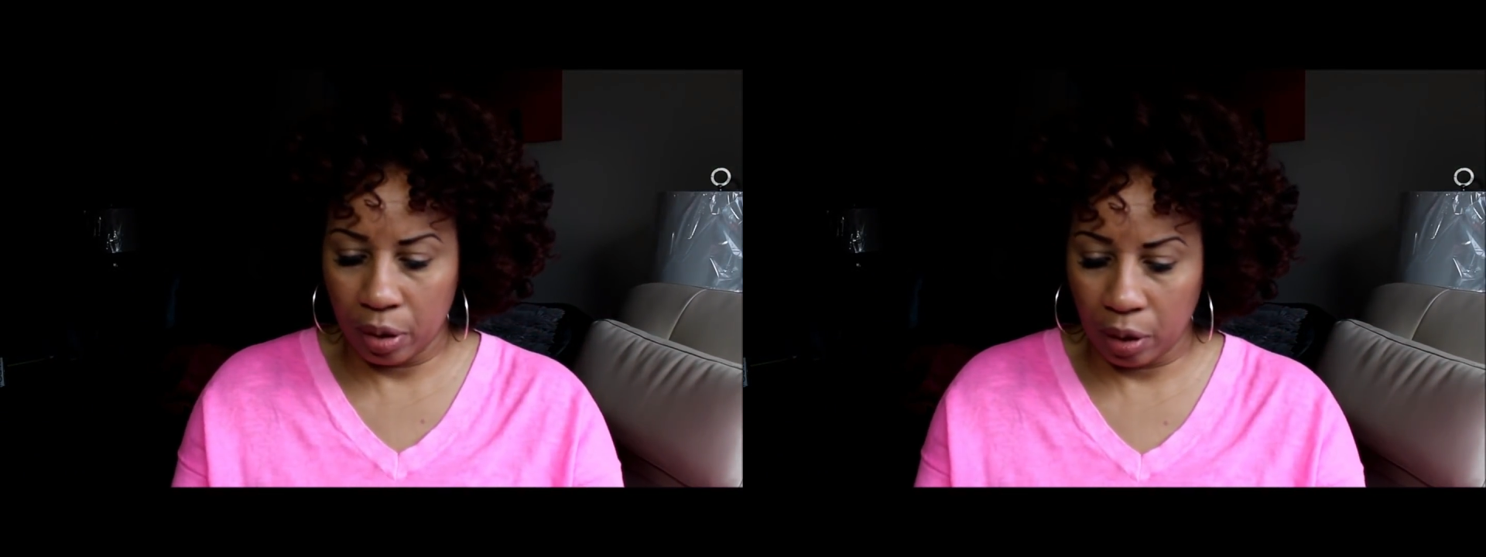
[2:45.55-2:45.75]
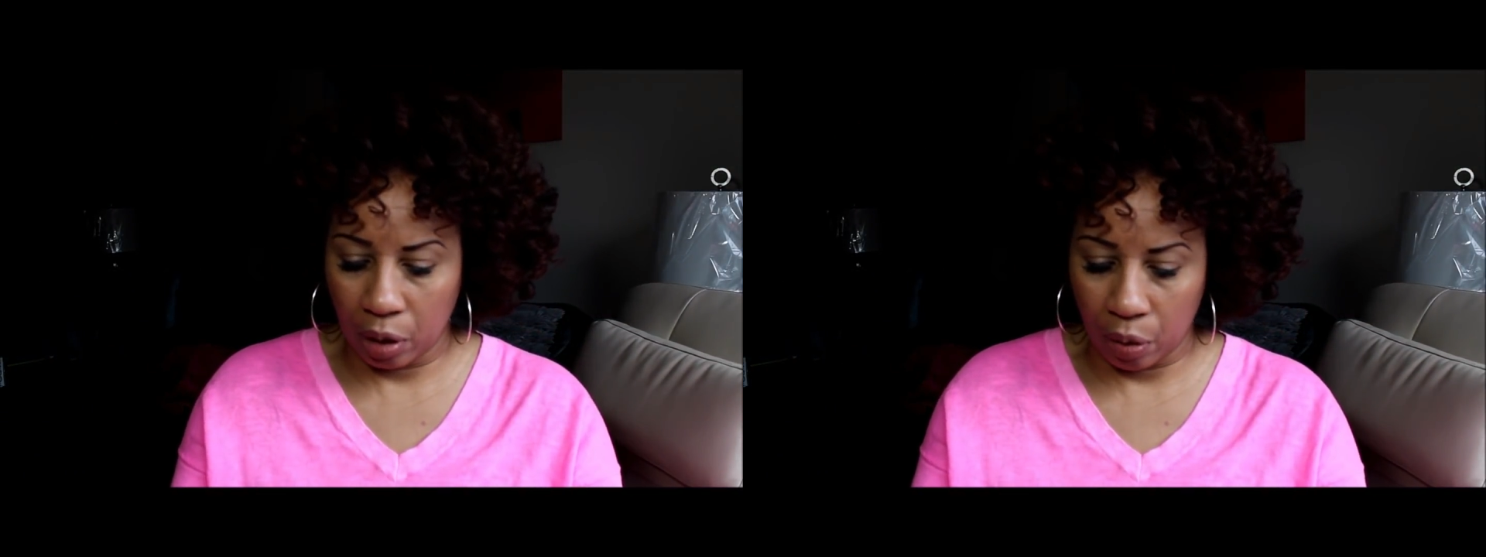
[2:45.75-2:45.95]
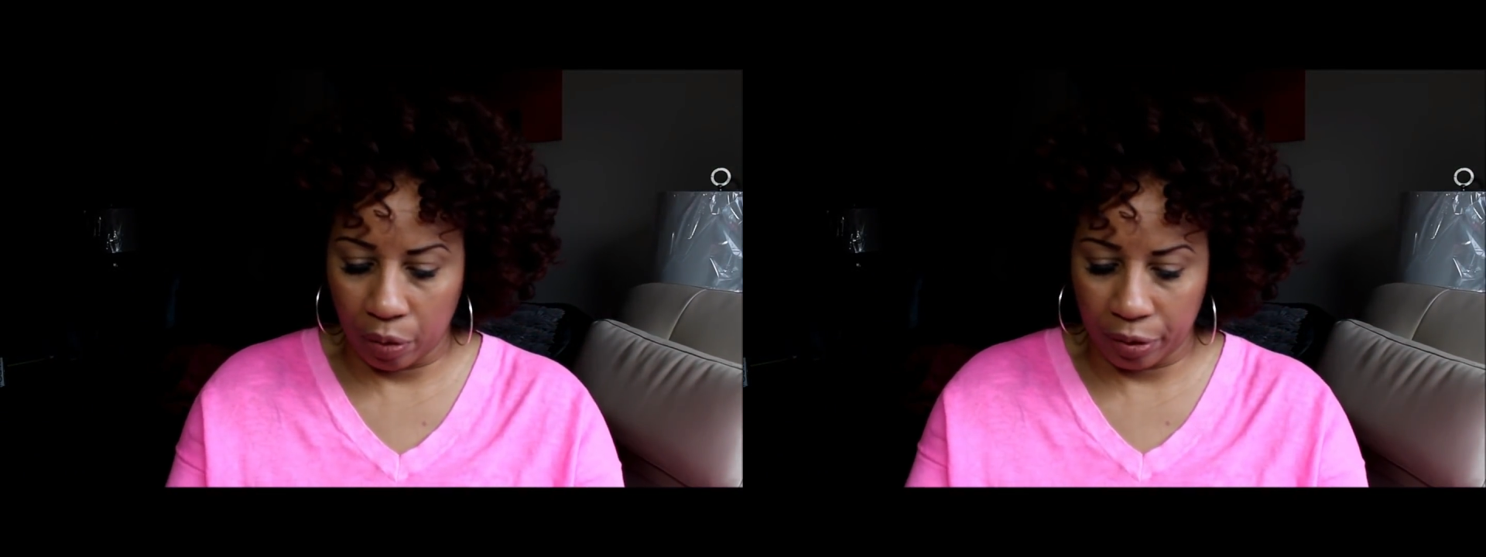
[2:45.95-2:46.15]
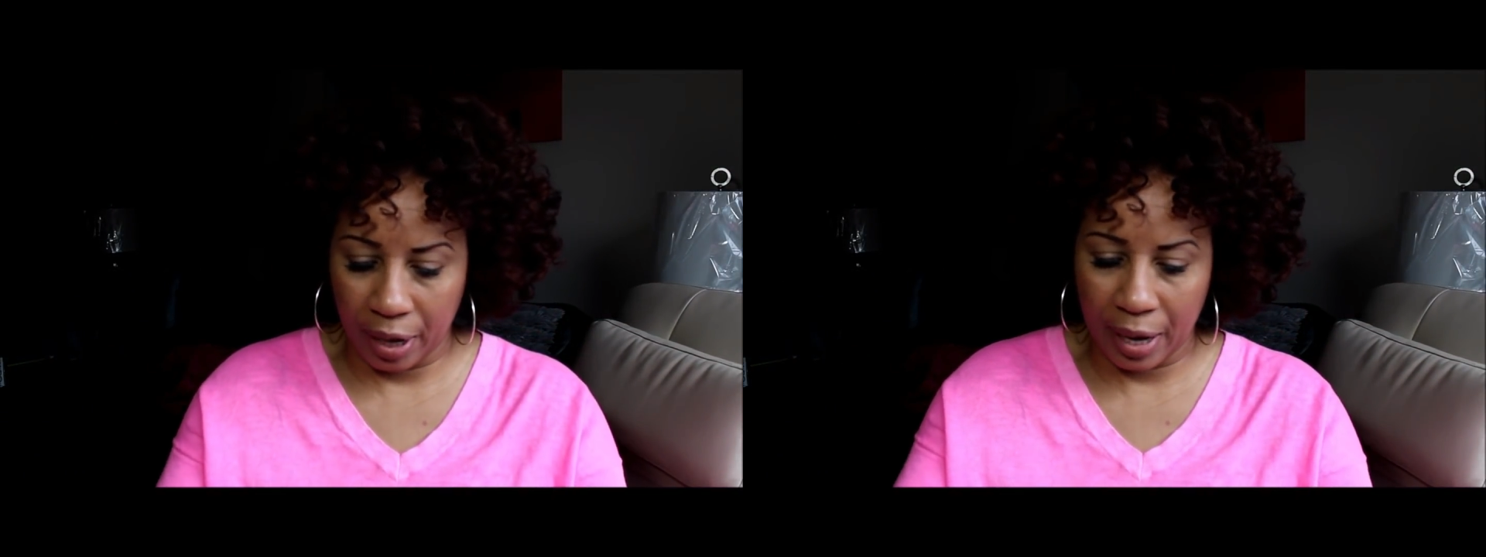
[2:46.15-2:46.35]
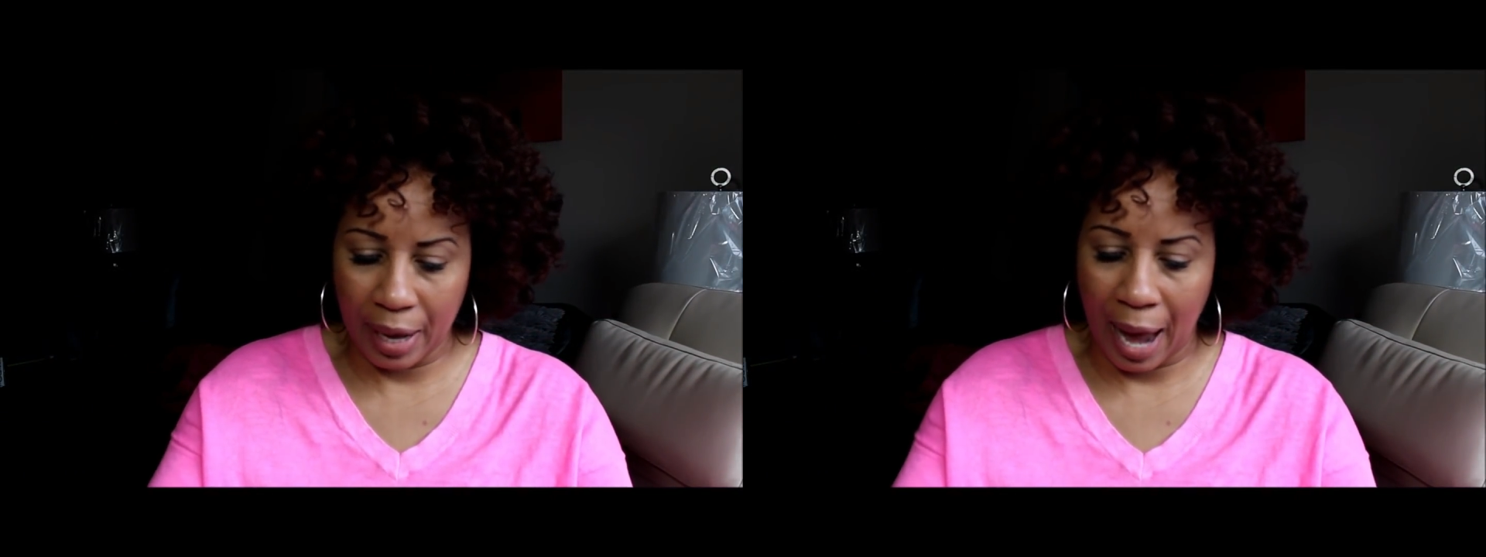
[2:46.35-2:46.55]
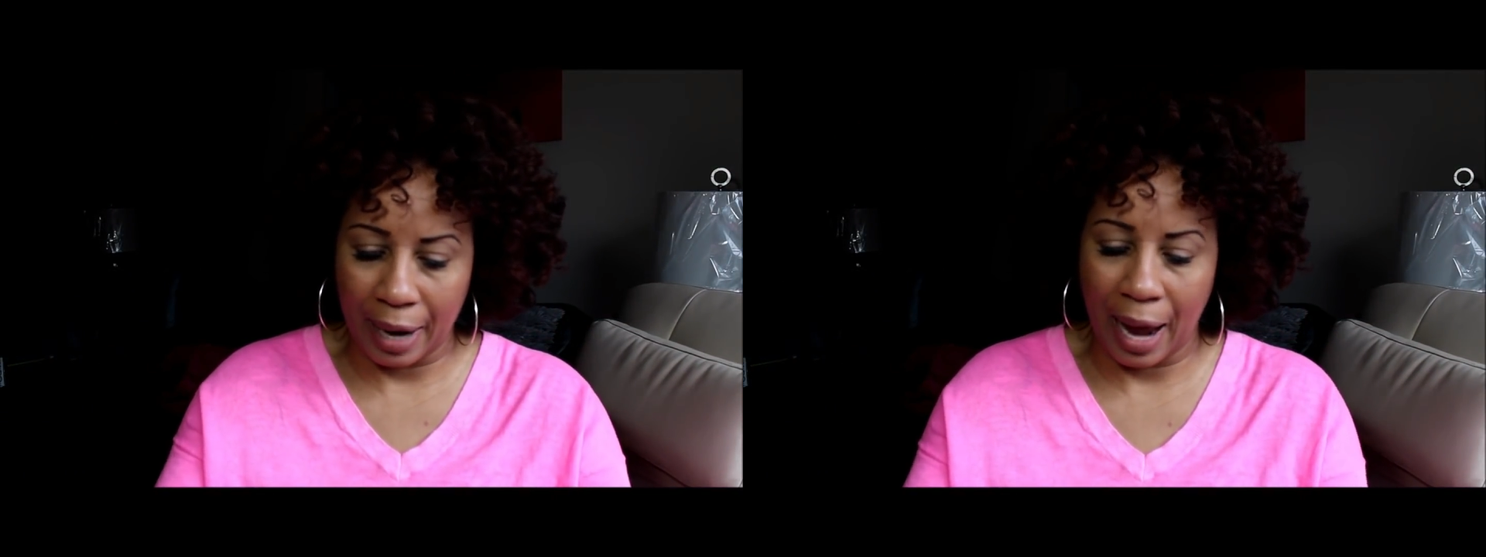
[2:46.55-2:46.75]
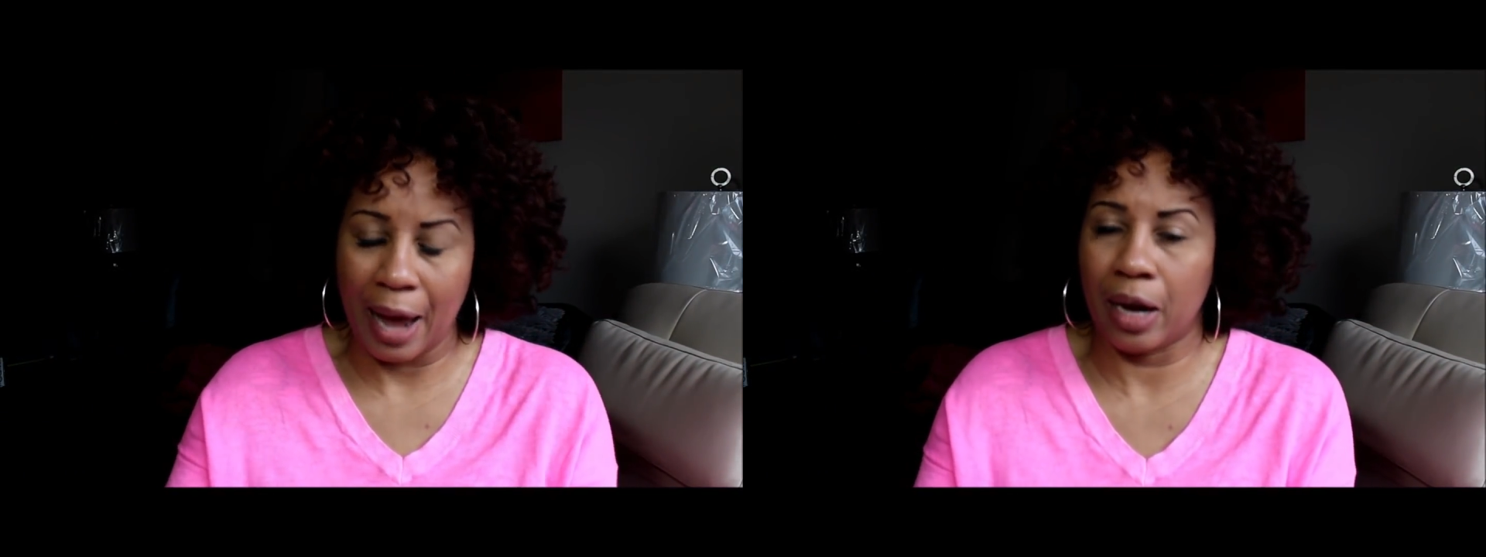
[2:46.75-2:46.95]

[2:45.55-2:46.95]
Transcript: clothing, and I